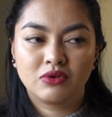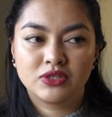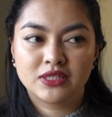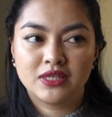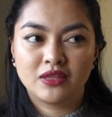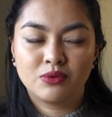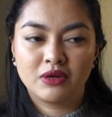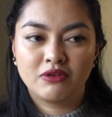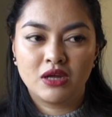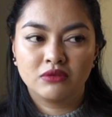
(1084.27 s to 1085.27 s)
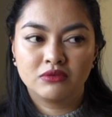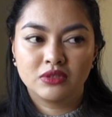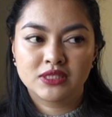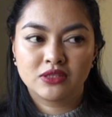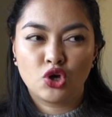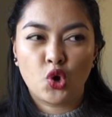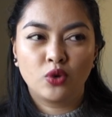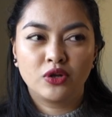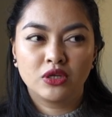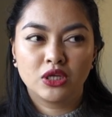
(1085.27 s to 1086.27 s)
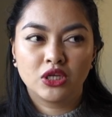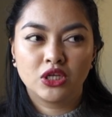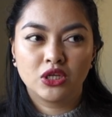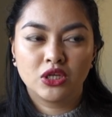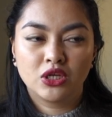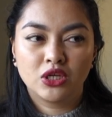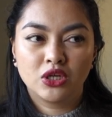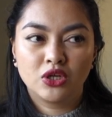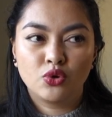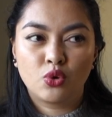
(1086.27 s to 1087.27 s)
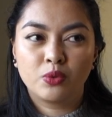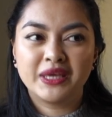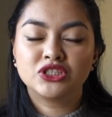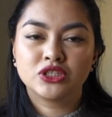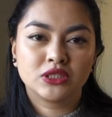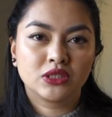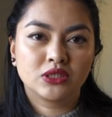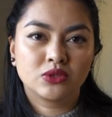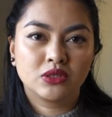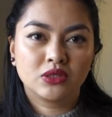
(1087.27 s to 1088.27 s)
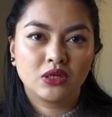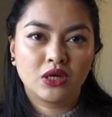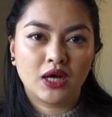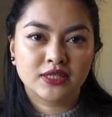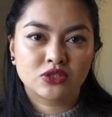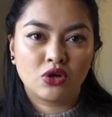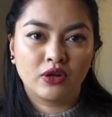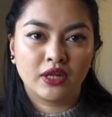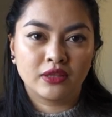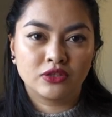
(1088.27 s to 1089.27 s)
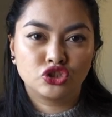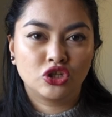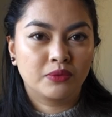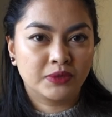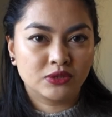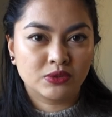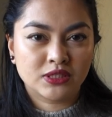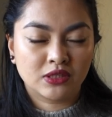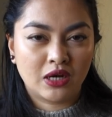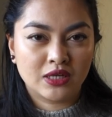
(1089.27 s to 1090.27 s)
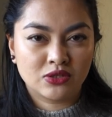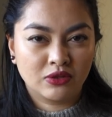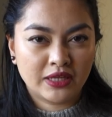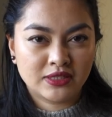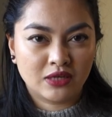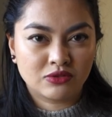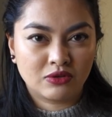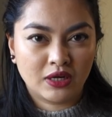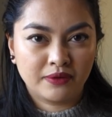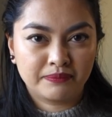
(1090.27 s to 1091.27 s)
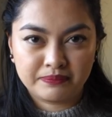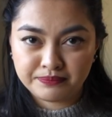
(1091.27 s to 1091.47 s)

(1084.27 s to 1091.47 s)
Or is it the other way around? Is it the old Norwegian cast on and the German twisted cast on? That sounds right.